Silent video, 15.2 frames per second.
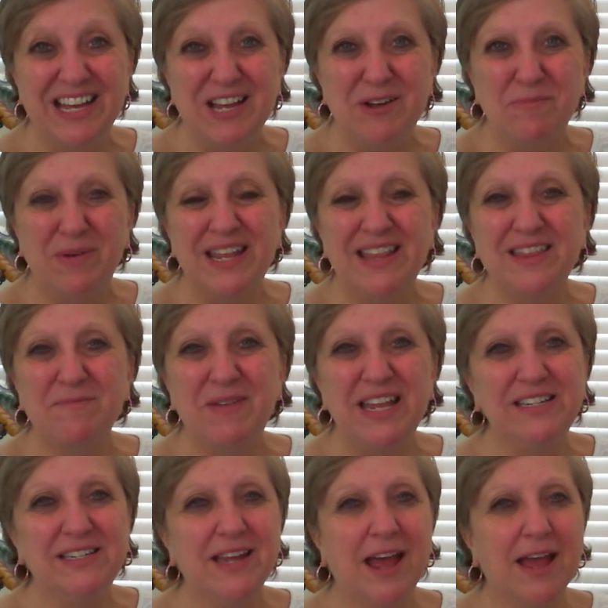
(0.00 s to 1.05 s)
But in the
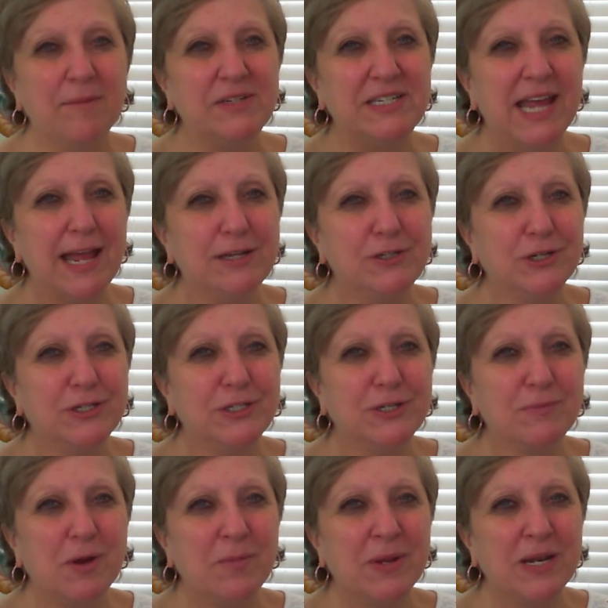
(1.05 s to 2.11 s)
meantime, take just a
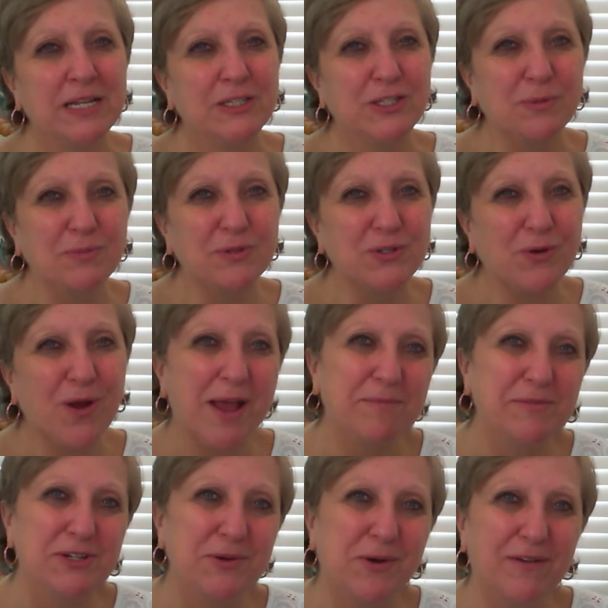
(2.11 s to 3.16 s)
moment and subscribe
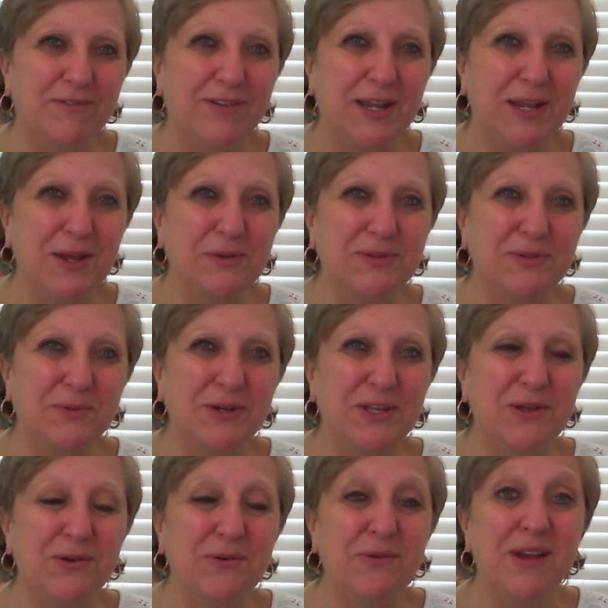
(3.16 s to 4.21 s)
to our videos, will
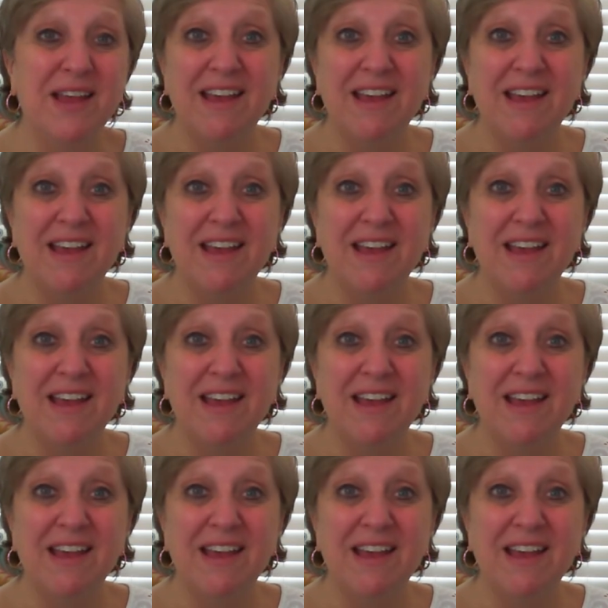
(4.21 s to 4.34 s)
you?